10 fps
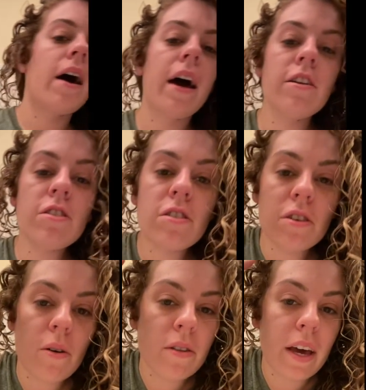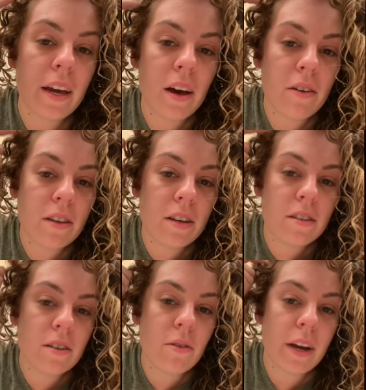I just don't like how
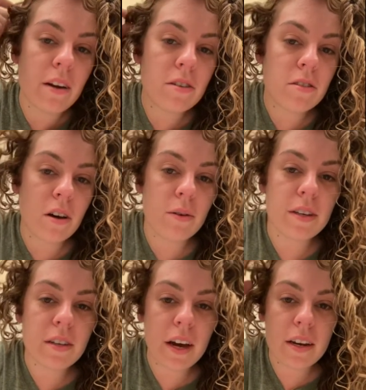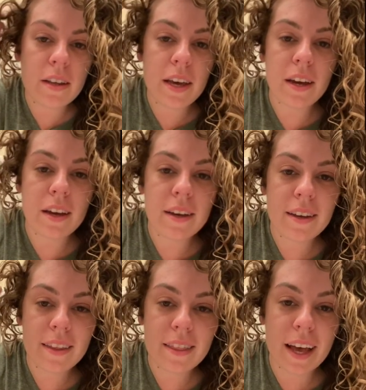these little hairs always kind of like,
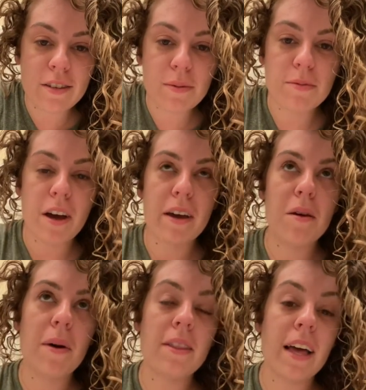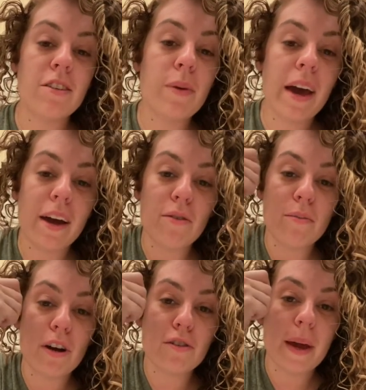that's what I'm talking about. That's why I don't
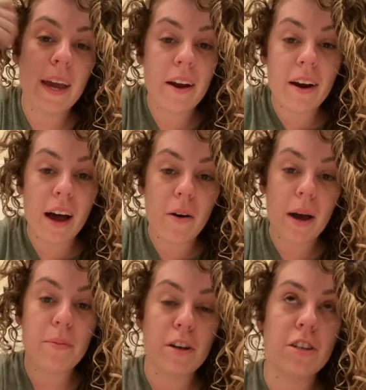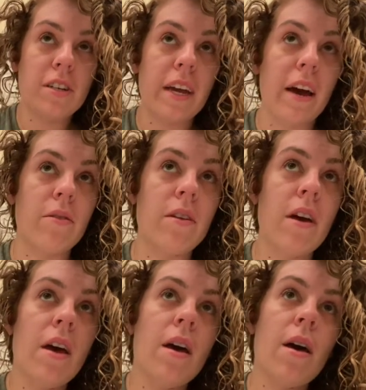brush my hair out, I brush it down.
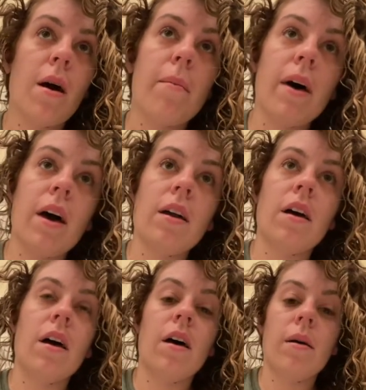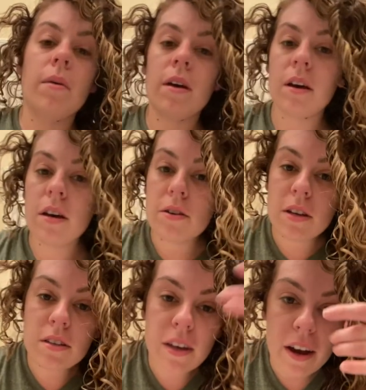But you
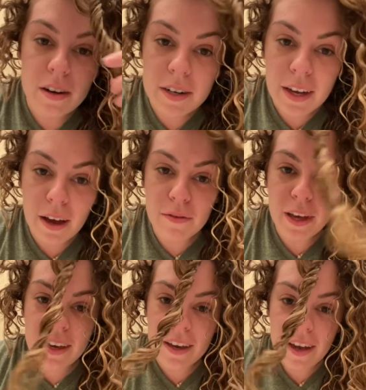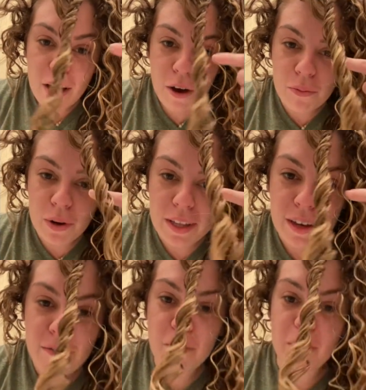can see I already have like a
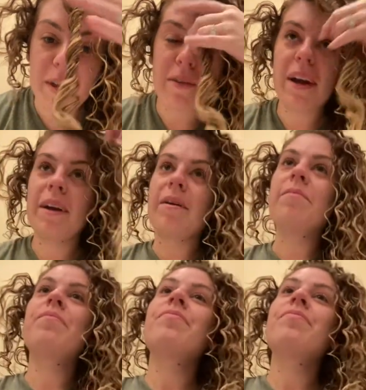ringlet forming right here.